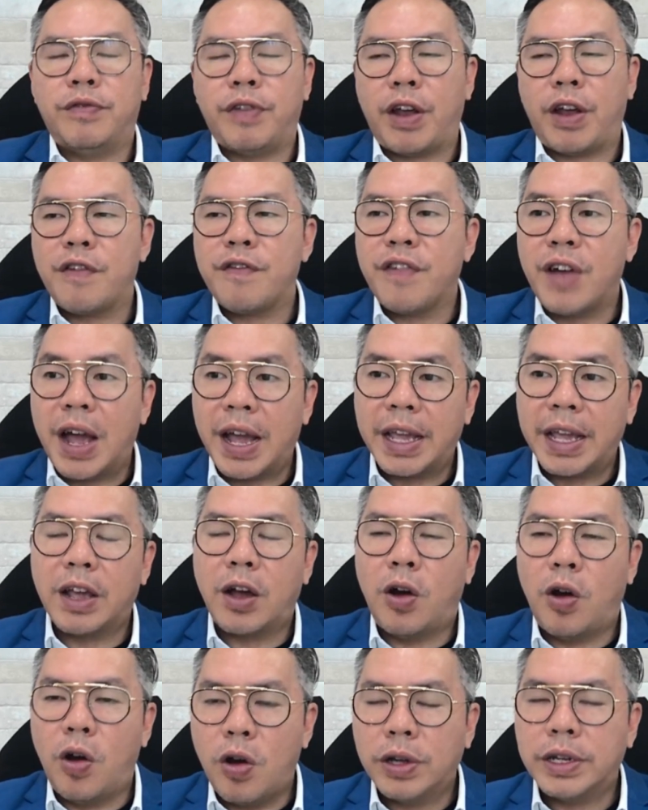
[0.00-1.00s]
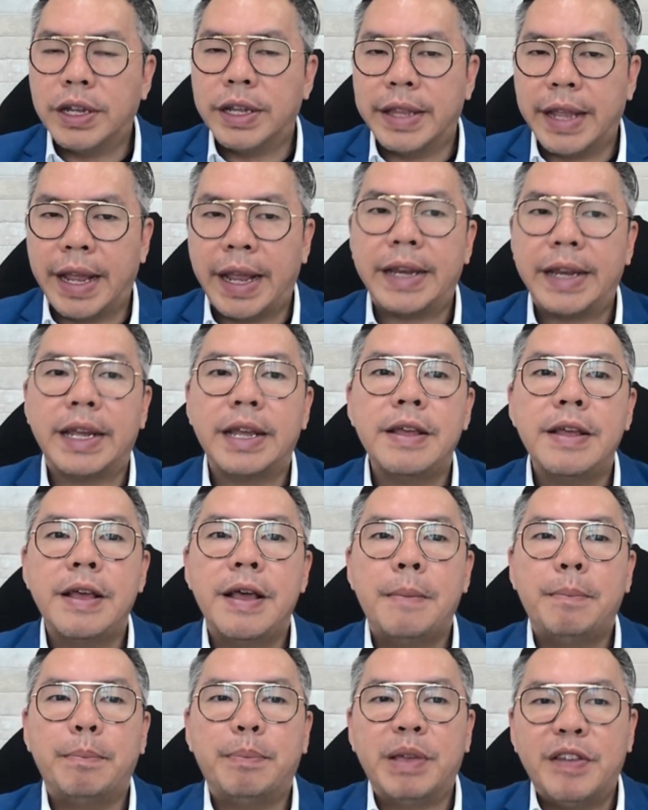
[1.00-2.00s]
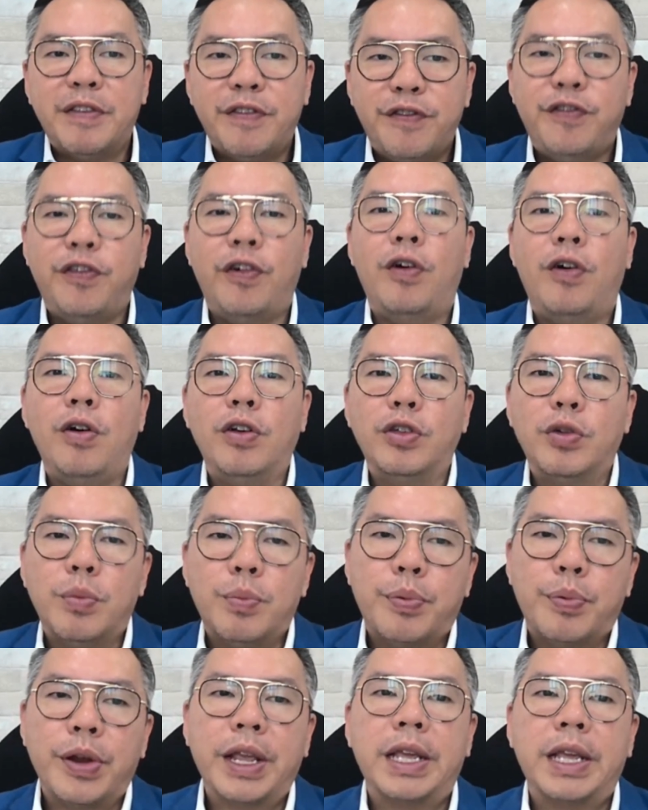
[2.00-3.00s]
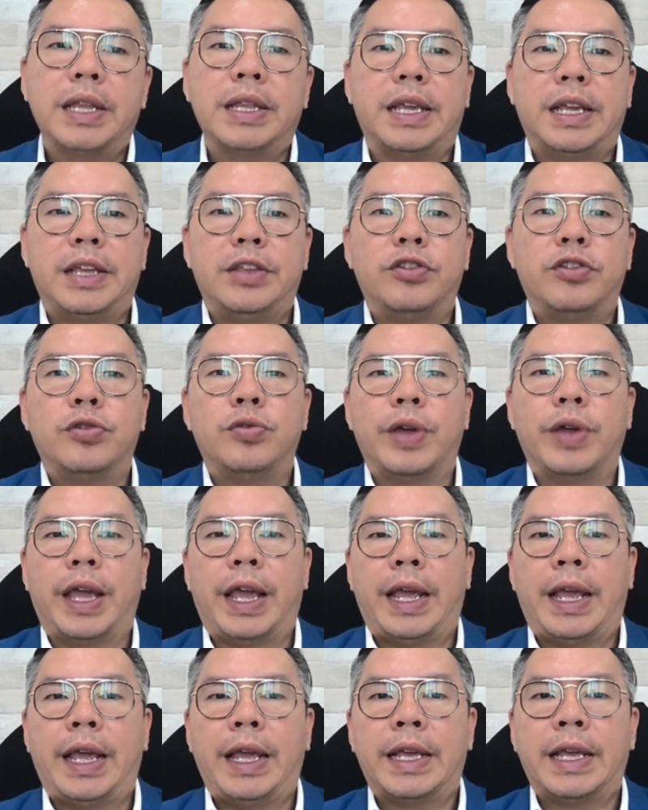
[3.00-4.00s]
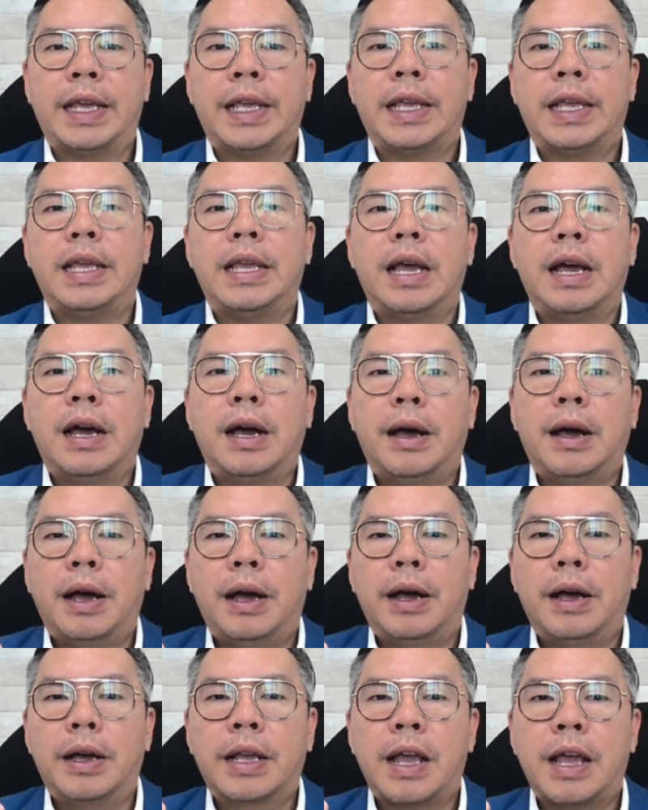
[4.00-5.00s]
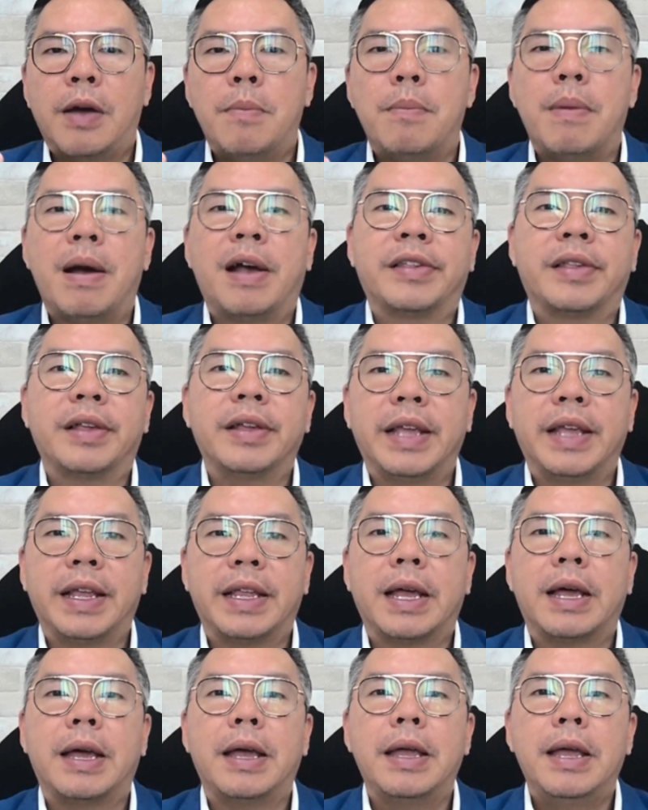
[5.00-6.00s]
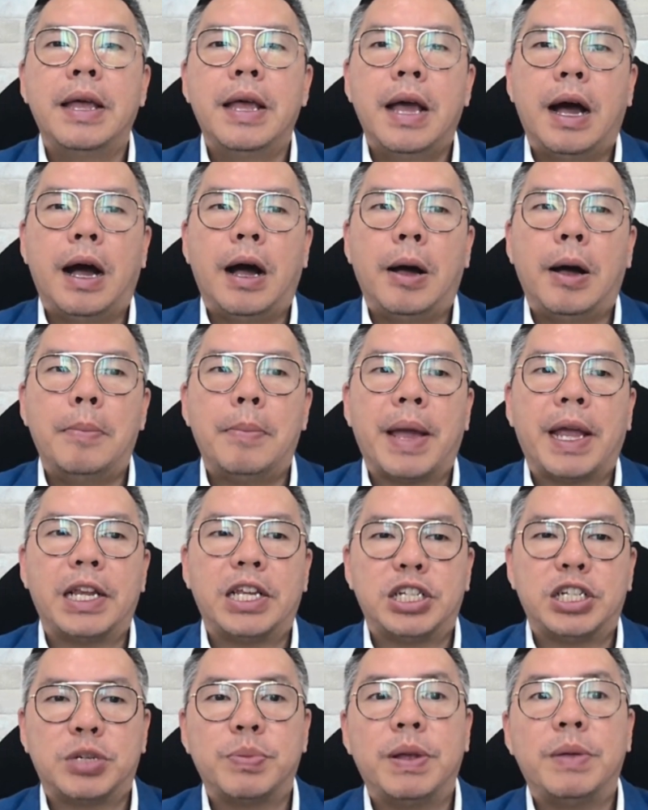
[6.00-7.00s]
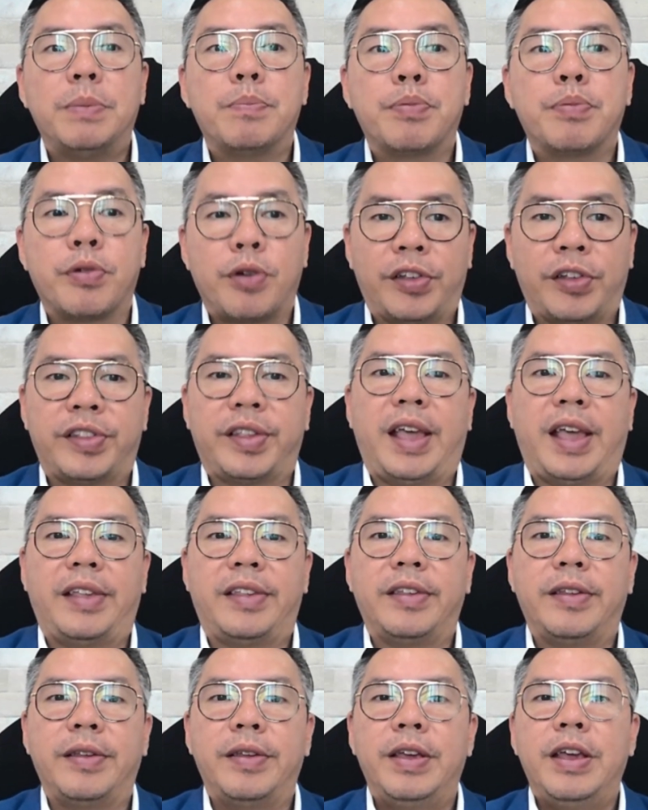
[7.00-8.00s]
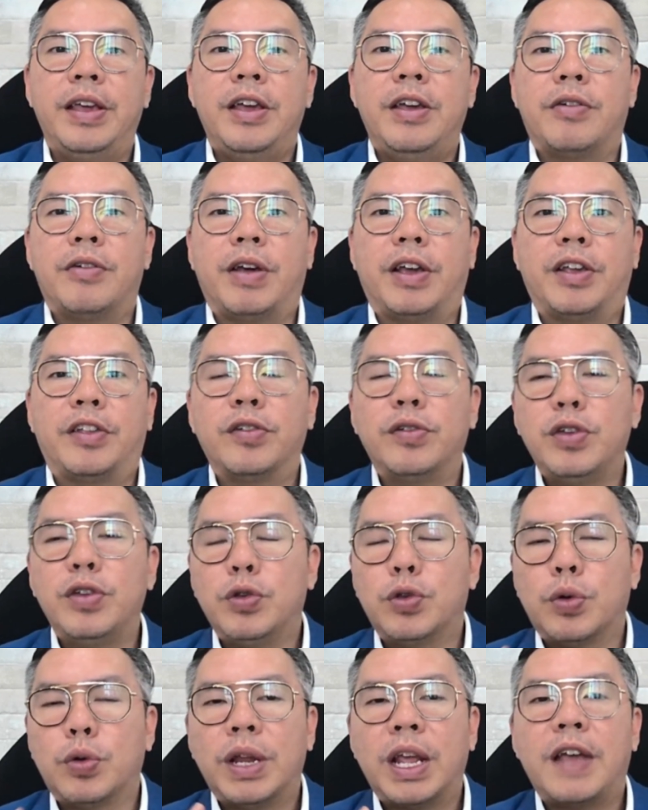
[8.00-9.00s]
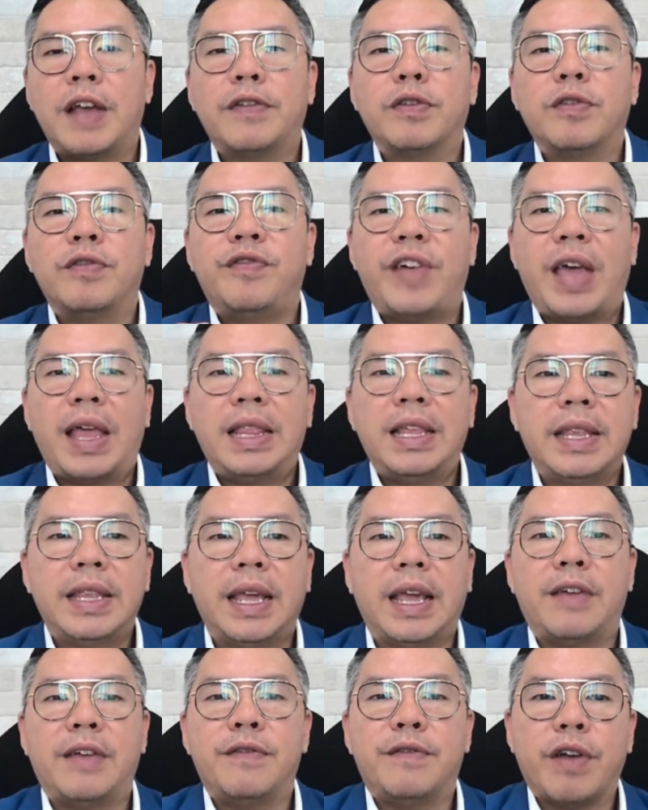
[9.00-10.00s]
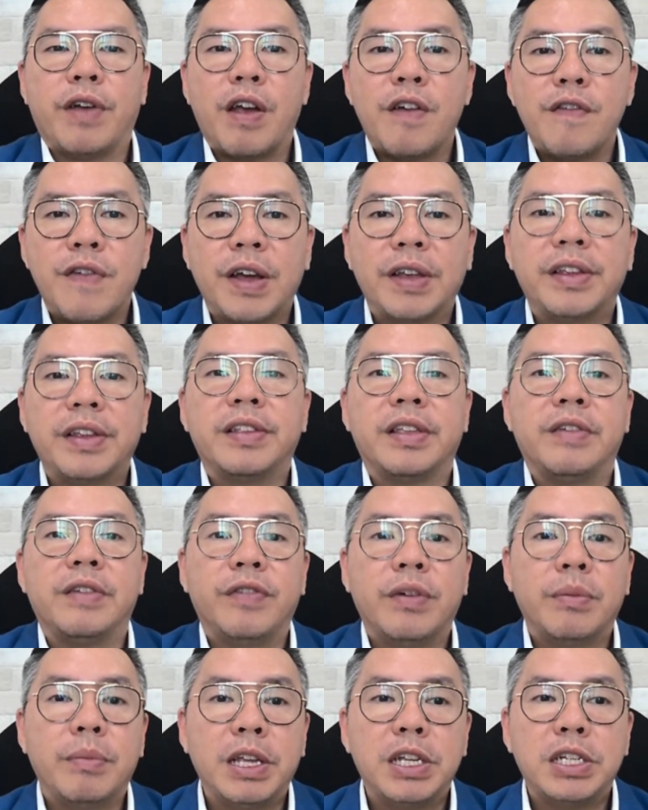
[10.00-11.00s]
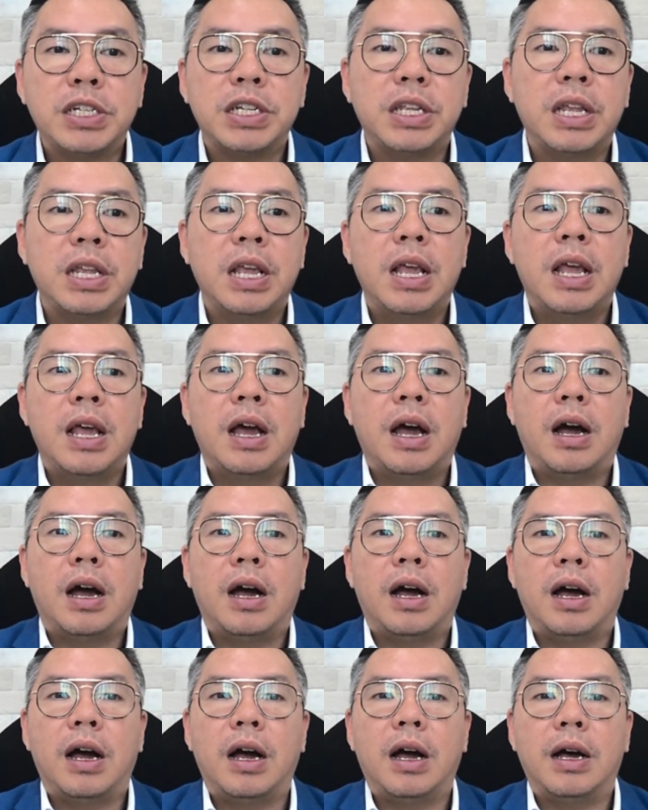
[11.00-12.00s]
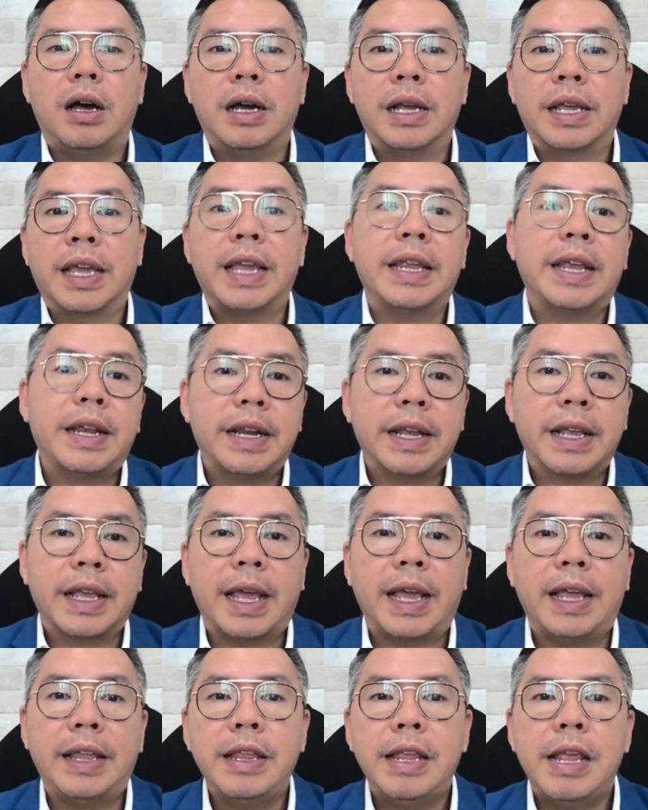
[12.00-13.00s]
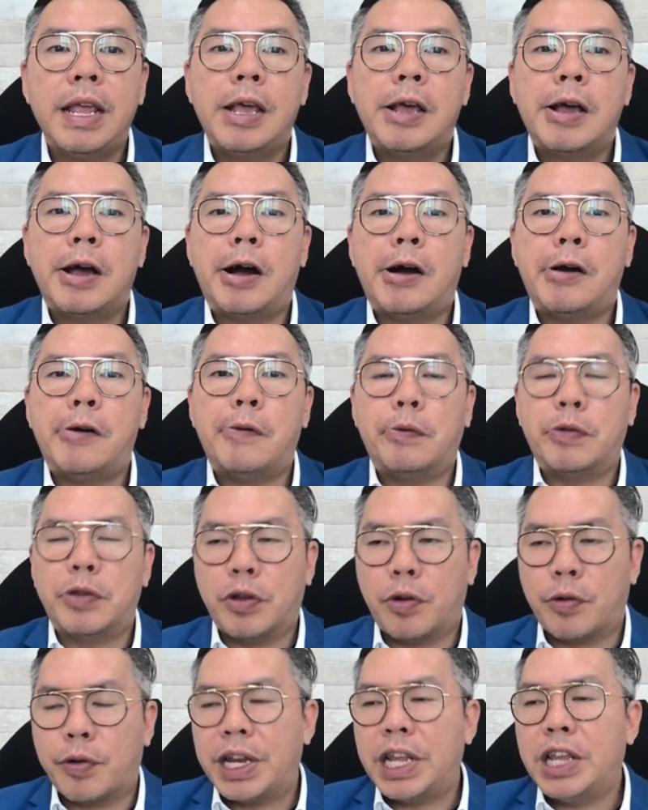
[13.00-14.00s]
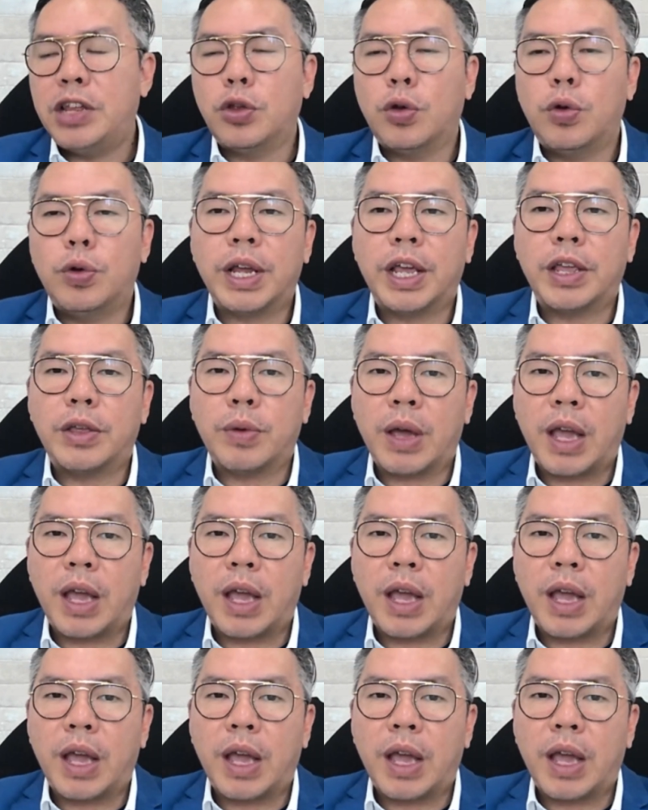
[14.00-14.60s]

verifying all the data before you bring it into a kind of master data management process, right? So you don't have to validate and verify this information again and again. We already know that you